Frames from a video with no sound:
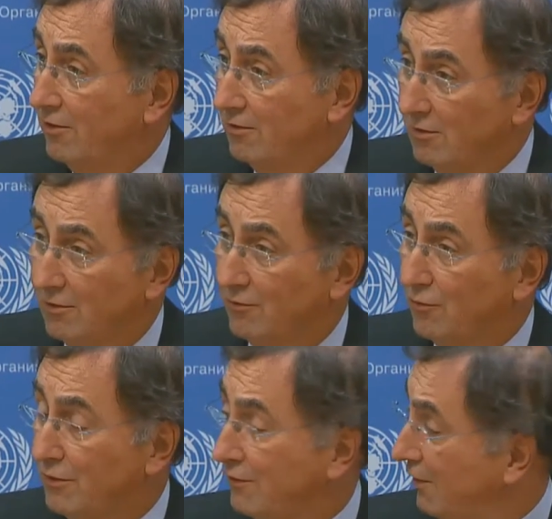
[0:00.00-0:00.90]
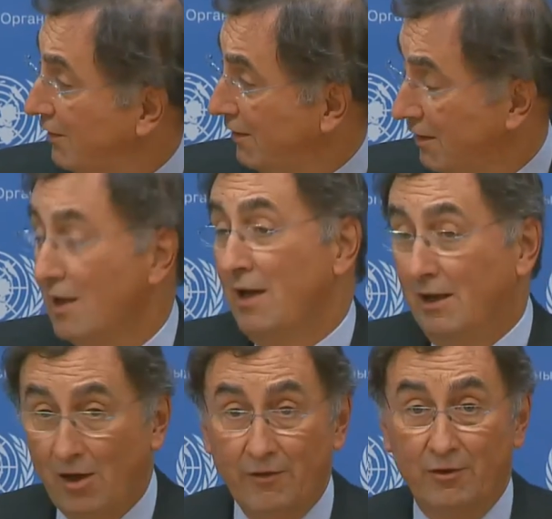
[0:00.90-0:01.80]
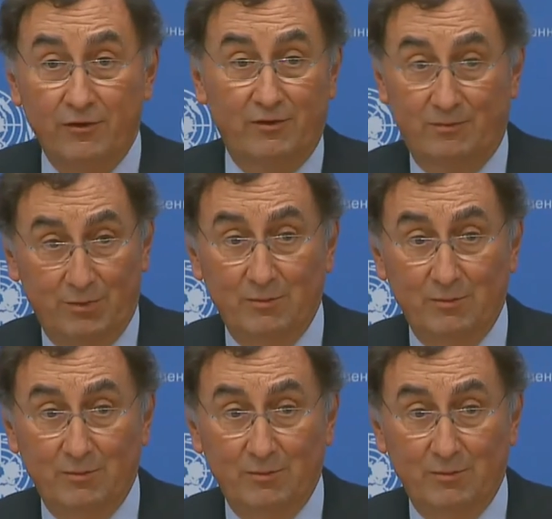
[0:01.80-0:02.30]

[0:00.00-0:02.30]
General of OECD, and others,